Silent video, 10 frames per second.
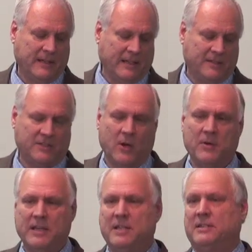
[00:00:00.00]
It's so
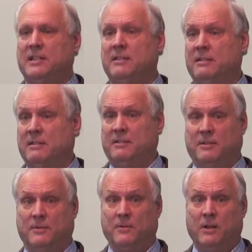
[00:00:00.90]
easy
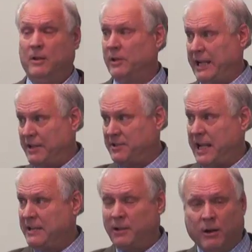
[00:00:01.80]
to look
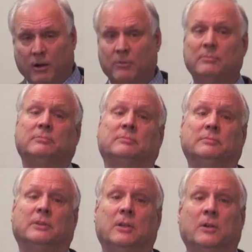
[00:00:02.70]
outside the home,
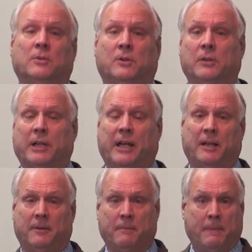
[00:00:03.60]
to look at
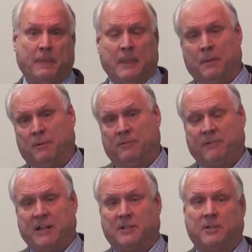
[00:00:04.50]
a
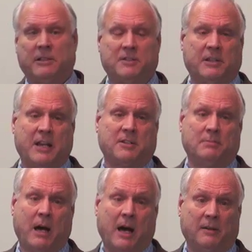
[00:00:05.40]
professional
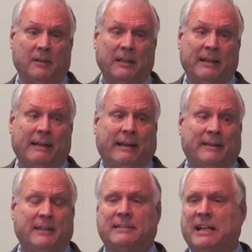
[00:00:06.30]
education model
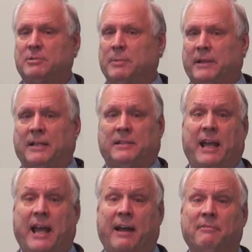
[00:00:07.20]
and think that's what we got to
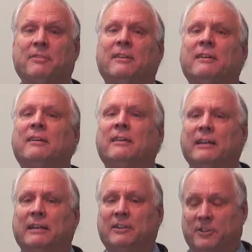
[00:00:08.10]
have.
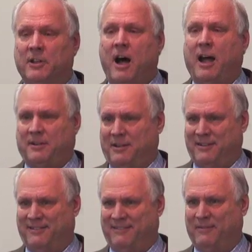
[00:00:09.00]
It is not
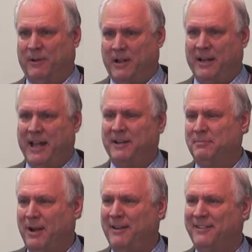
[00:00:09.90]
what God had in
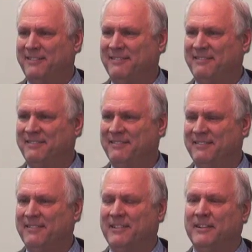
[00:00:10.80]
mind.
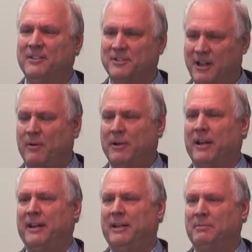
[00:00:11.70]
It is not what
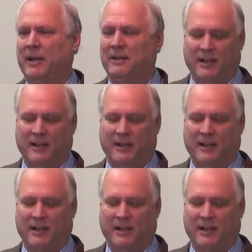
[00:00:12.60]
God had in mind.